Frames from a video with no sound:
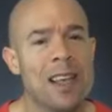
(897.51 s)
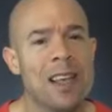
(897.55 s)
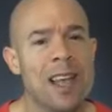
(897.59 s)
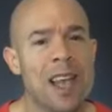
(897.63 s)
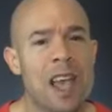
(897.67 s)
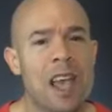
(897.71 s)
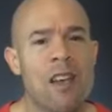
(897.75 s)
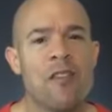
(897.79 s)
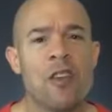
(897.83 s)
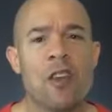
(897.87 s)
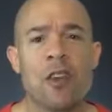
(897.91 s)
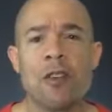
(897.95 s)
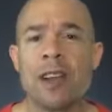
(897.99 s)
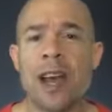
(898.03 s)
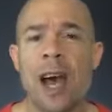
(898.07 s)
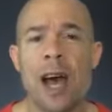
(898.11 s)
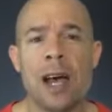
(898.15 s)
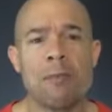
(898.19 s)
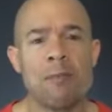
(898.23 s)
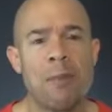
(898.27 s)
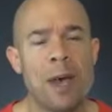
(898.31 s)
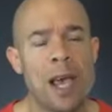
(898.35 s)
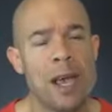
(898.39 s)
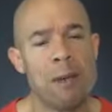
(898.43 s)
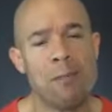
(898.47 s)
If you're
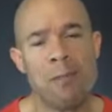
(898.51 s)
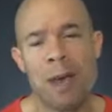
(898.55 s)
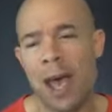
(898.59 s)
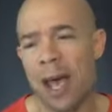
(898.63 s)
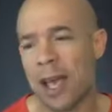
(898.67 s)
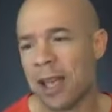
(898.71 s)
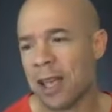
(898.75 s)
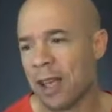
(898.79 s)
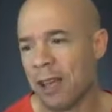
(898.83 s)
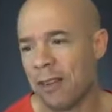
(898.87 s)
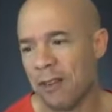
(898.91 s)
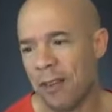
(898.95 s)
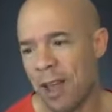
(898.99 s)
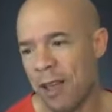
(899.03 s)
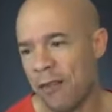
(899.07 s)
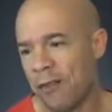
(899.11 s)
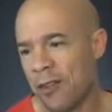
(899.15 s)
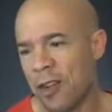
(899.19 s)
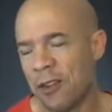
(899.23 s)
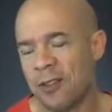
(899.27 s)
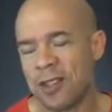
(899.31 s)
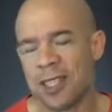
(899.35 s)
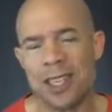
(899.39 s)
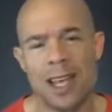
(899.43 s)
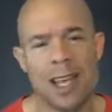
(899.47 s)
not paid back, if
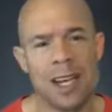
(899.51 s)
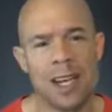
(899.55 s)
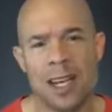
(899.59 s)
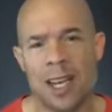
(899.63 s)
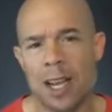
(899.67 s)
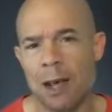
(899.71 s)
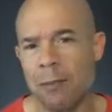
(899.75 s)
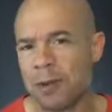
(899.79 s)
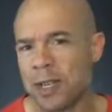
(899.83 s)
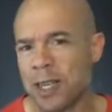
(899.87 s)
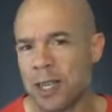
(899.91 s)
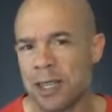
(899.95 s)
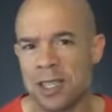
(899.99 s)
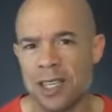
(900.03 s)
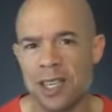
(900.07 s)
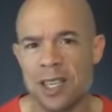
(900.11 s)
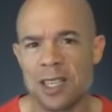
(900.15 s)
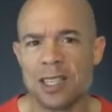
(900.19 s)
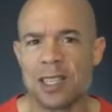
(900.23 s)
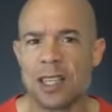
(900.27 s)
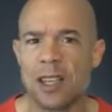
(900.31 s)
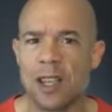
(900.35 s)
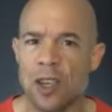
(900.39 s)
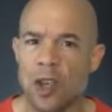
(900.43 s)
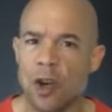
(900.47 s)
you set it up to
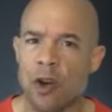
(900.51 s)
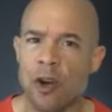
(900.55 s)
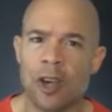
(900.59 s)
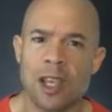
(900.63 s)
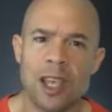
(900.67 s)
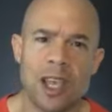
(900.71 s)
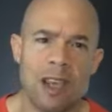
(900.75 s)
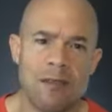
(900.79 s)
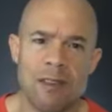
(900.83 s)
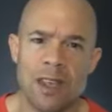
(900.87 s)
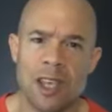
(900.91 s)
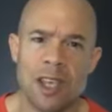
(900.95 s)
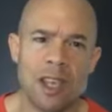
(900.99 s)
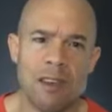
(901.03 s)
just you're giving,